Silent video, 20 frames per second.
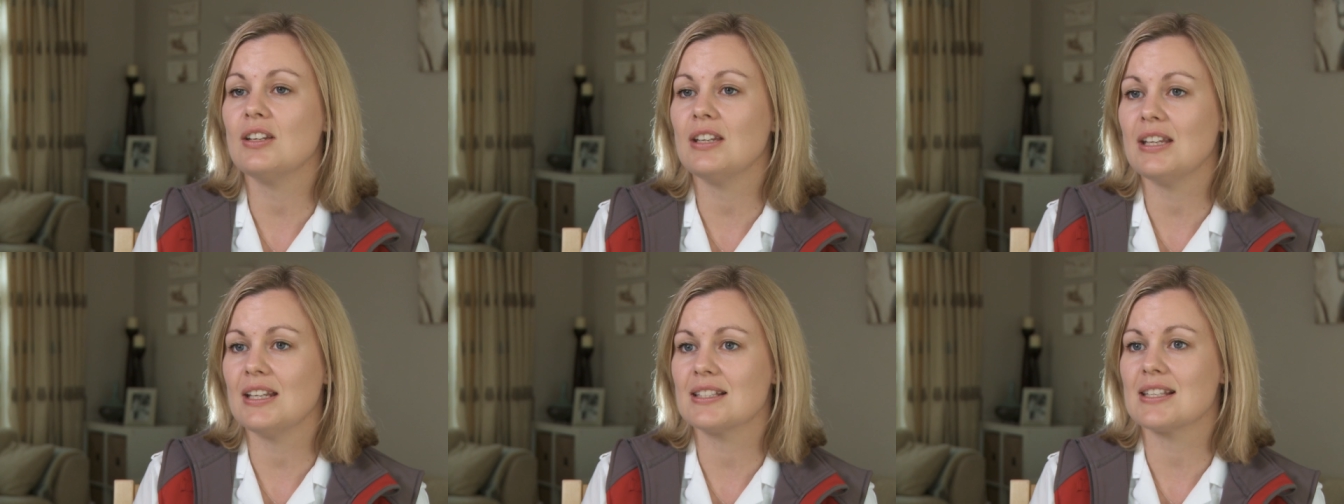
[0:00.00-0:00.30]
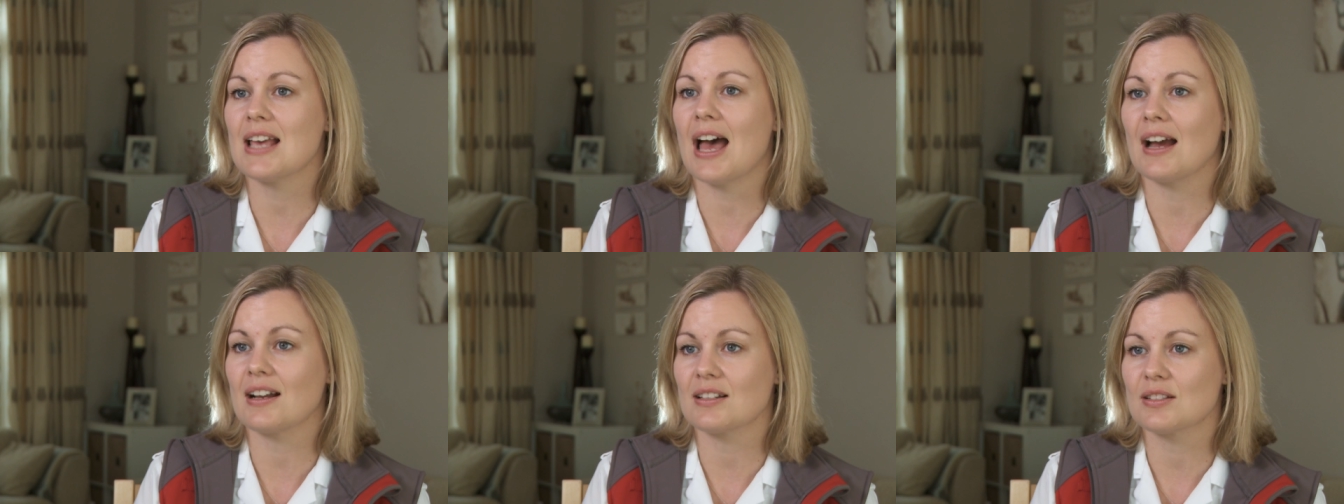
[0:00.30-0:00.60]
you need
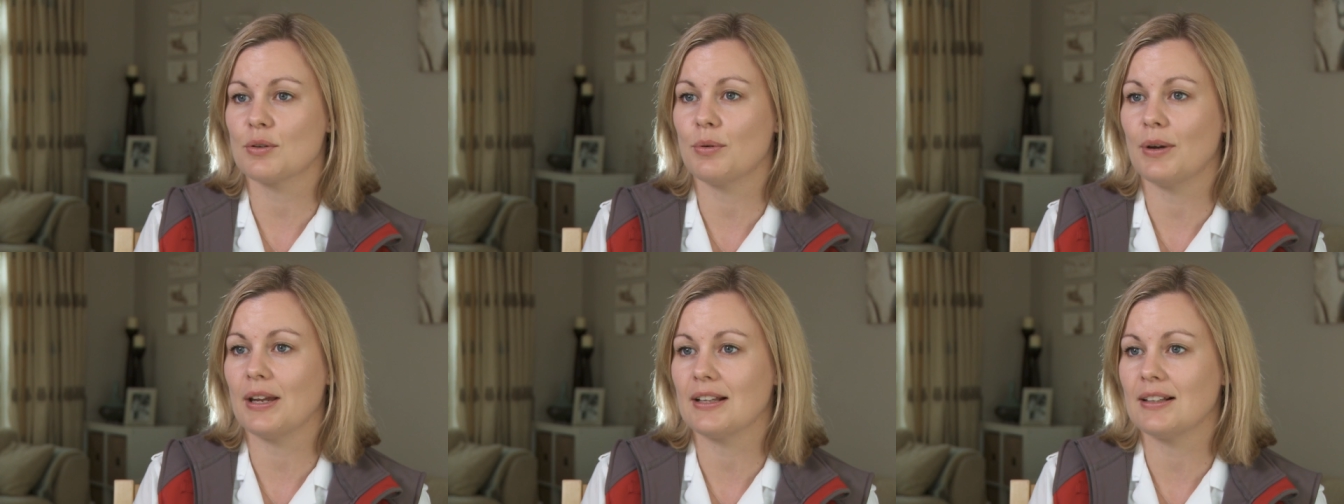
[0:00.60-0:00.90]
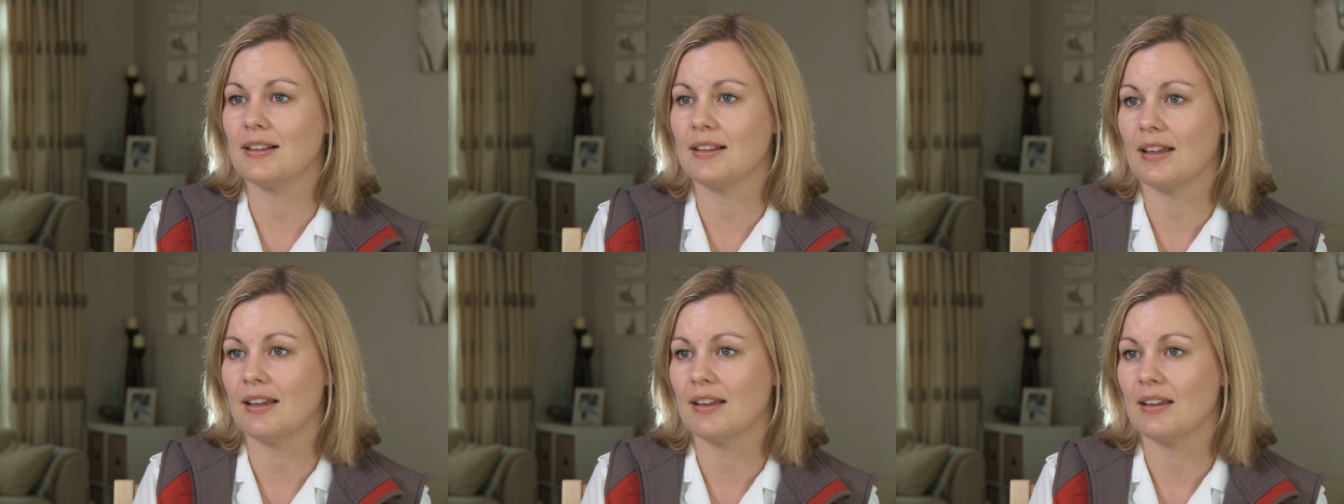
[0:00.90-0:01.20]
to act
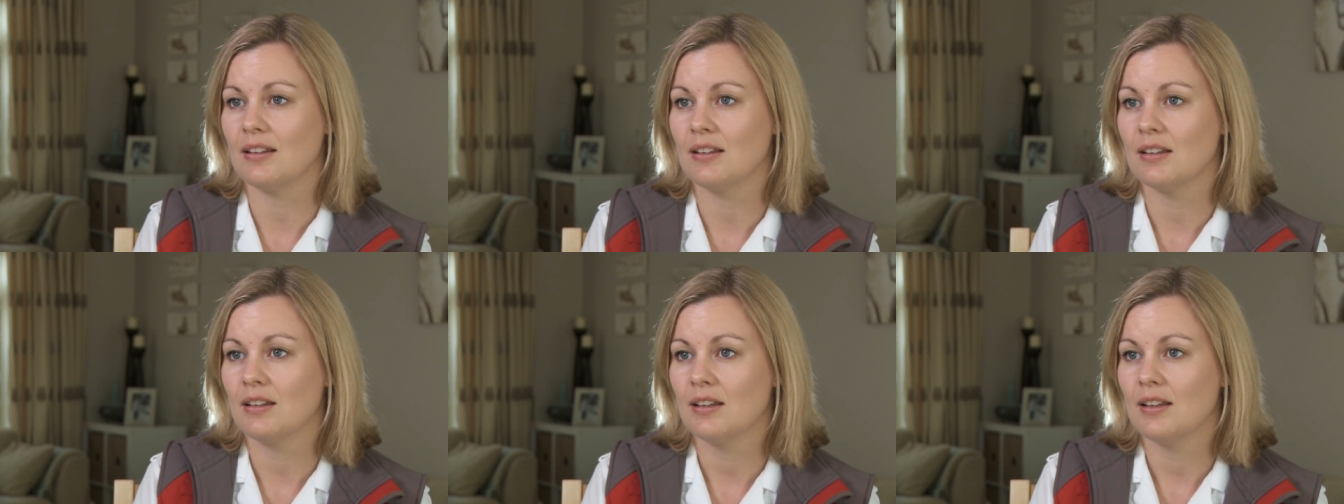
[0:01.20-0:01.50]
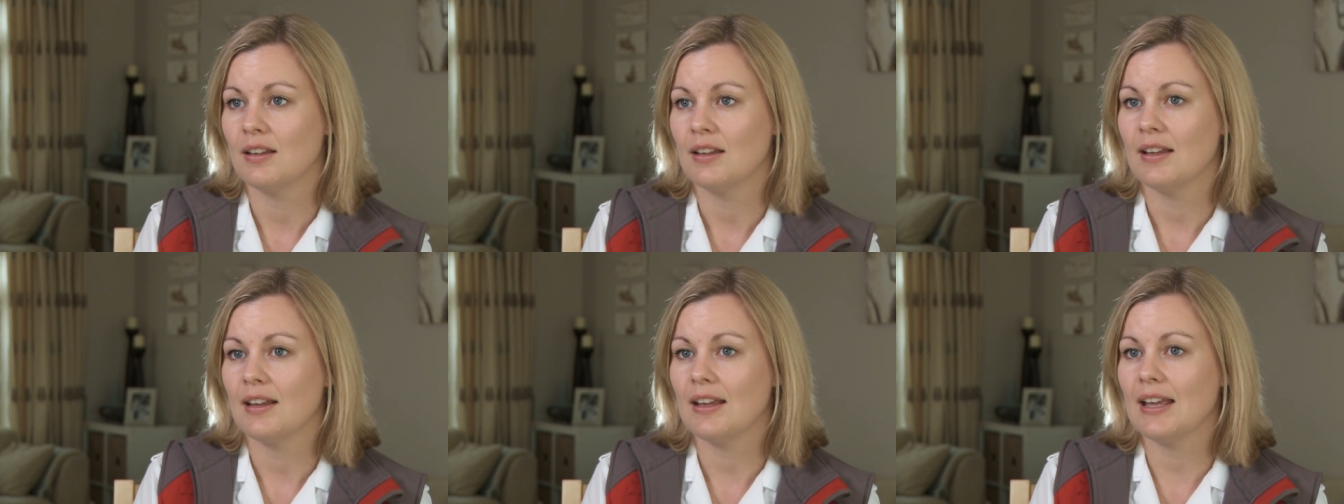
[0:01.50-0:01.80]
quickly.
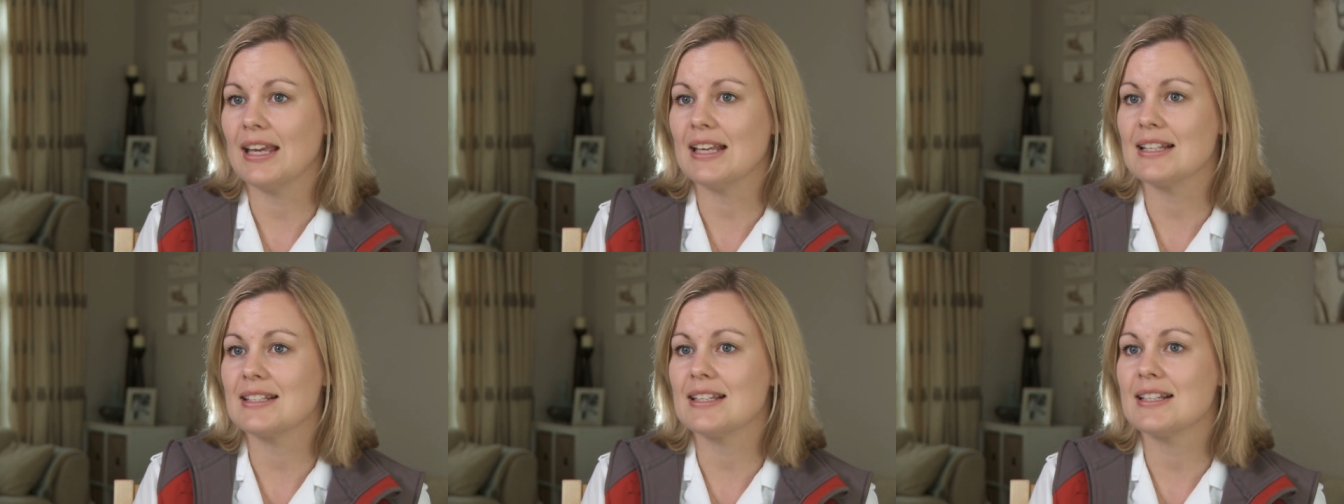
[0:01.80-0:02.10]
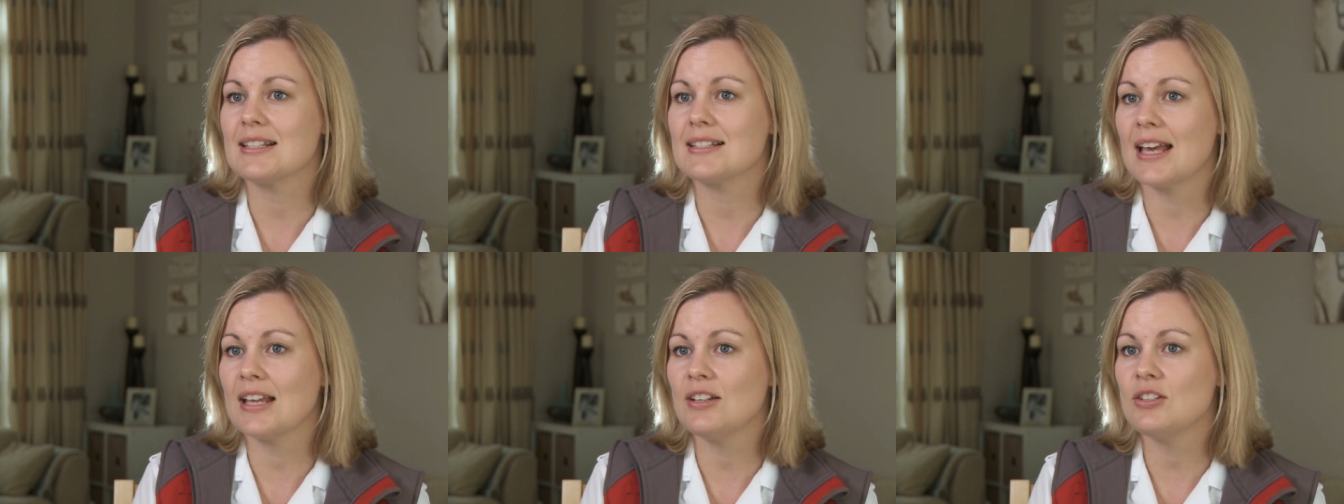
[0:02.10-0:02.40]
It is
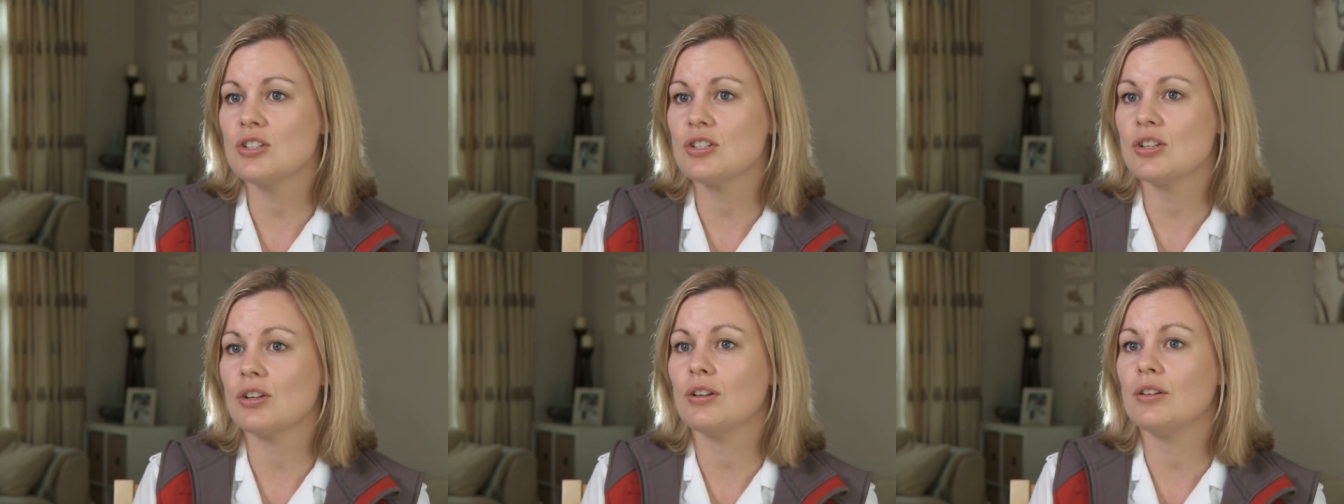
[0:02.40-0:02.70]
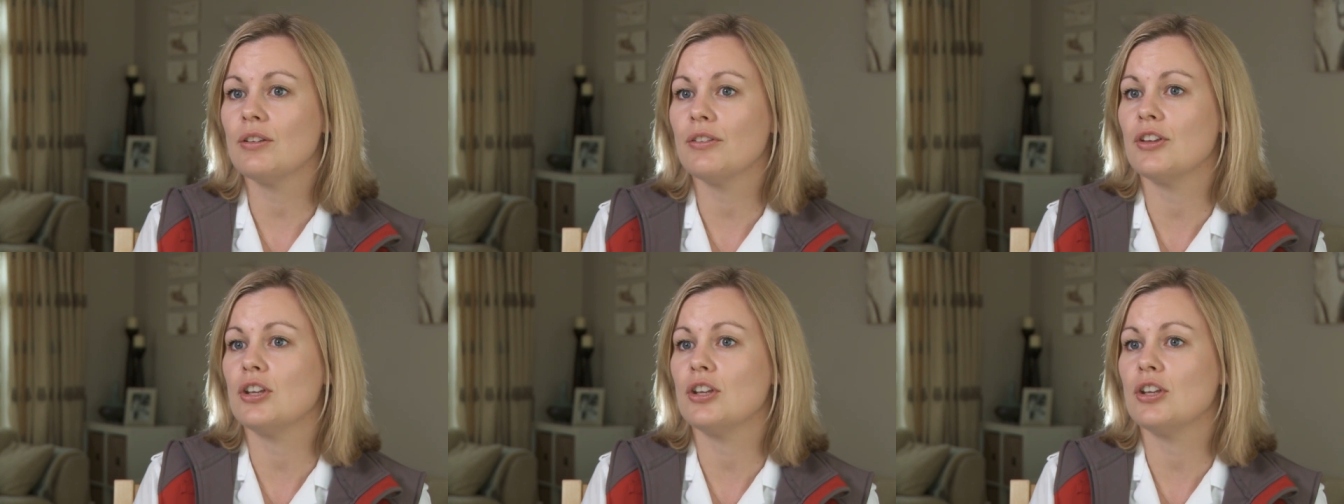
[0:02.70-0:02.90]
essential